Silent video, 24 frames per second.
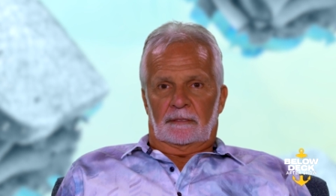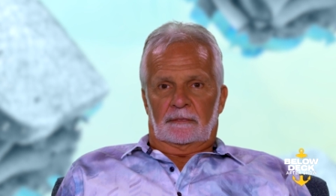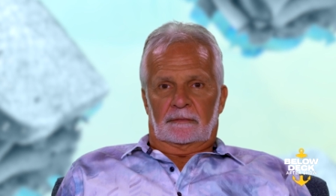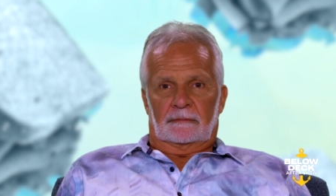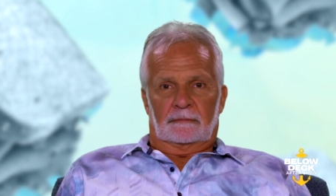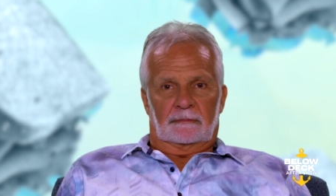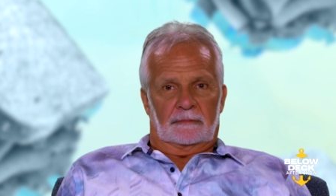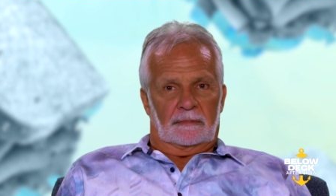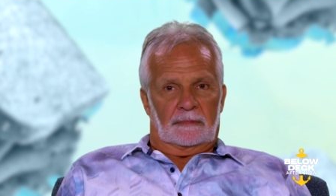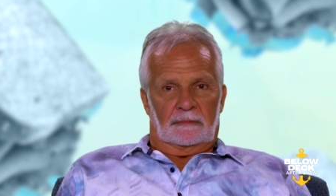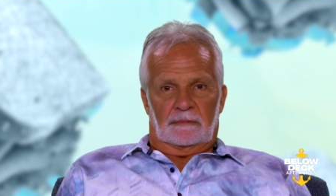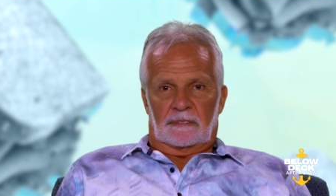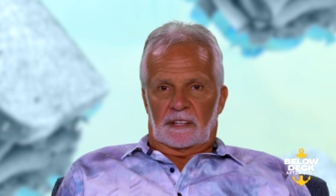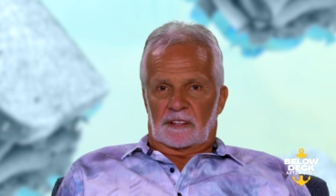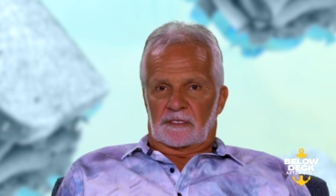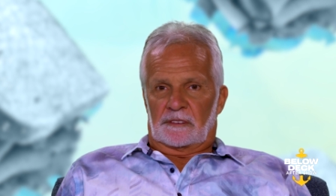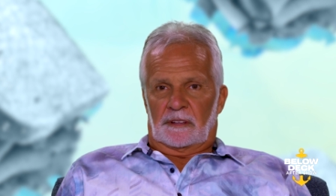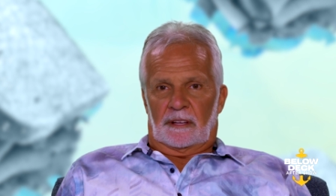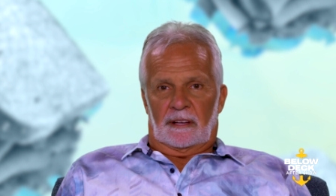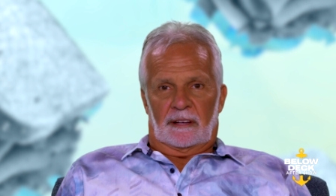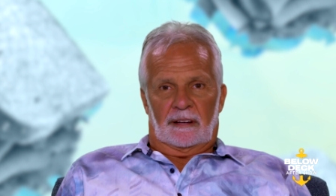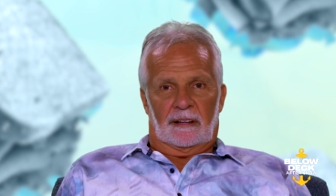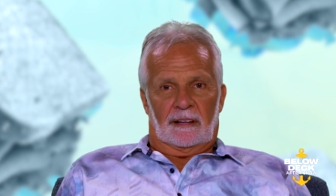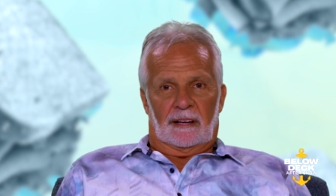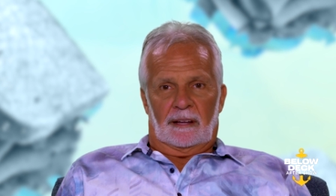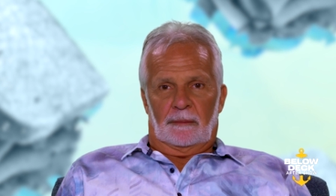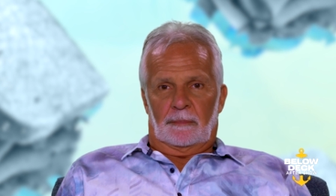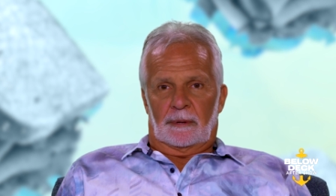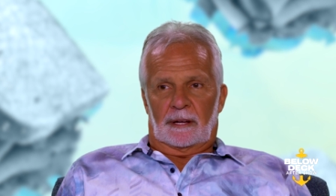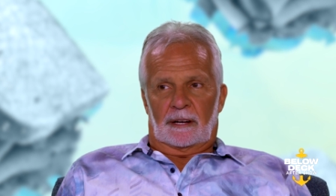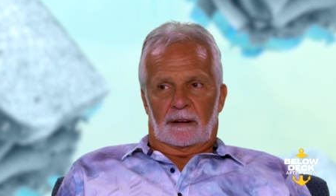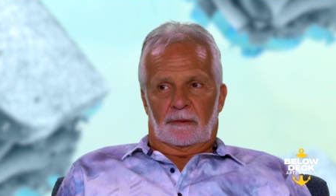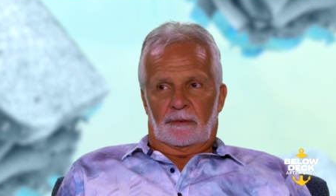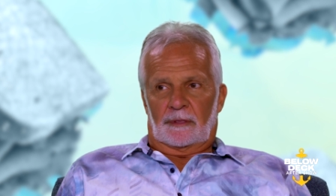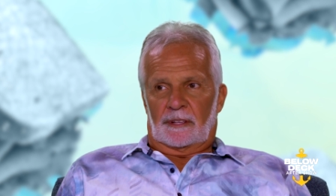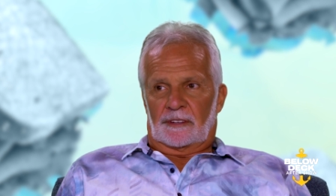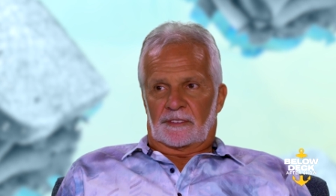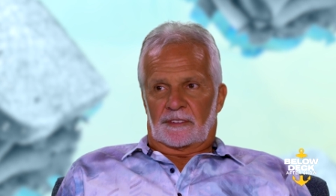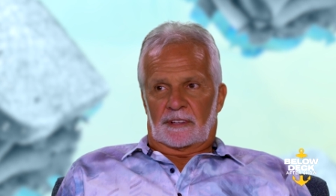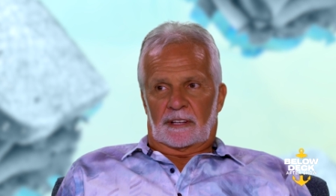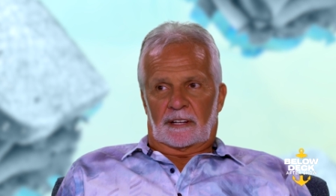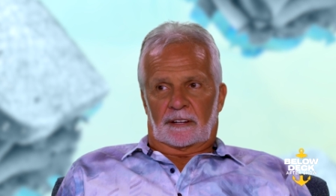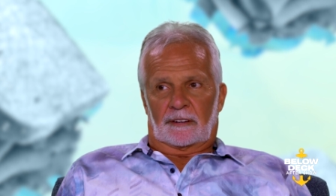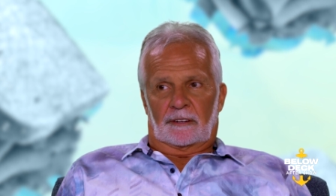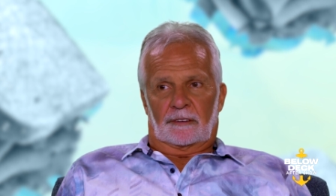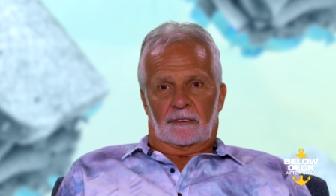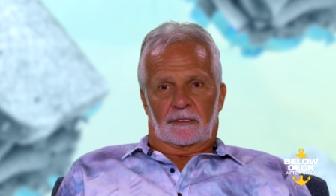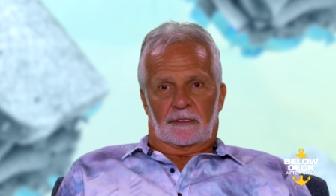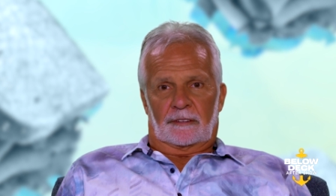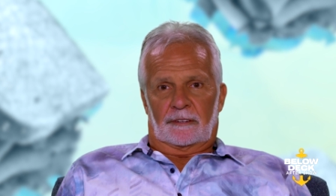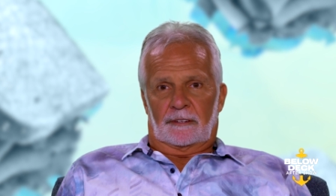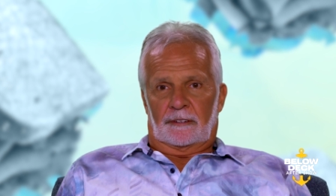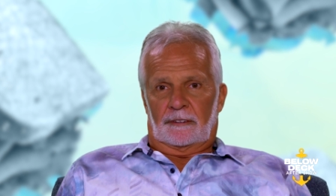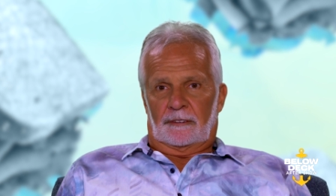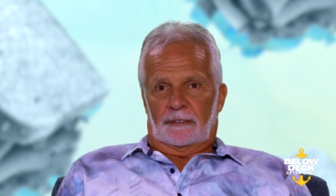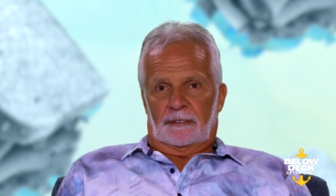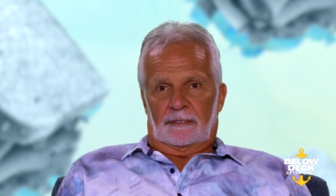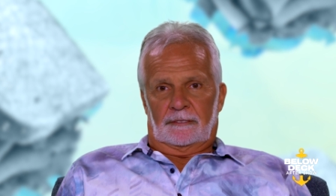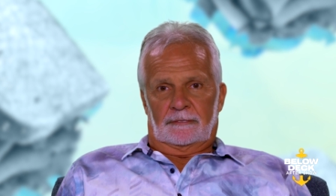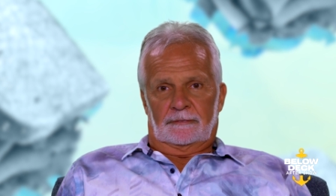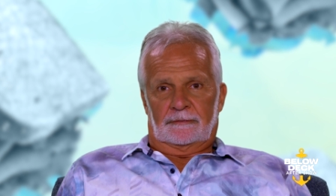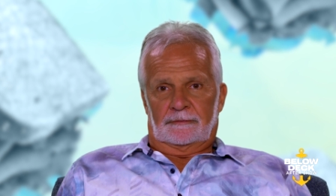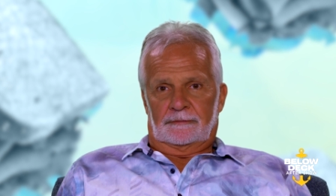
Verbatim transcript: It doesn't get any better with the second or third.